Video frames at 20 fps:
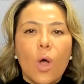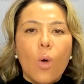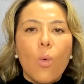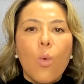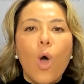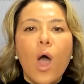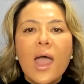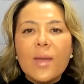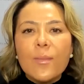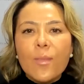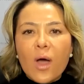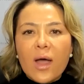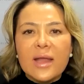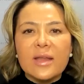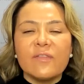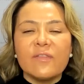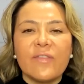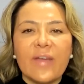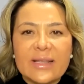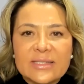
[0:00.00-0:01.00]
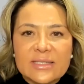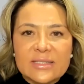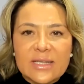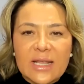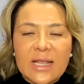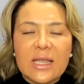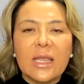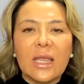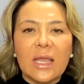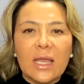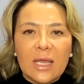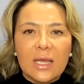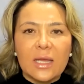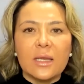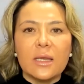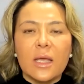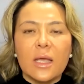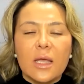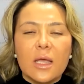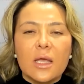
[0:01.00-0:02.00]
why am I investing
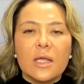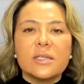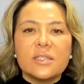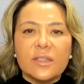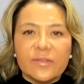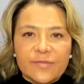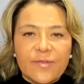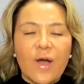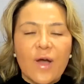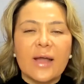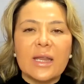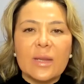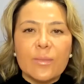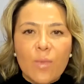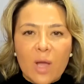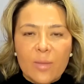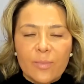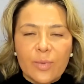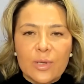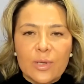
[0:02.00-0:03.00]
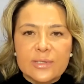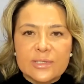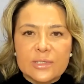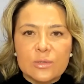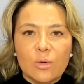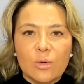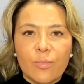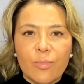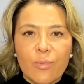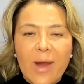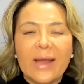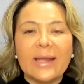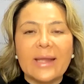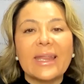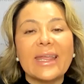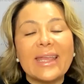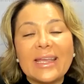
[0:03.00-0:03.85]
in defining my personal brand?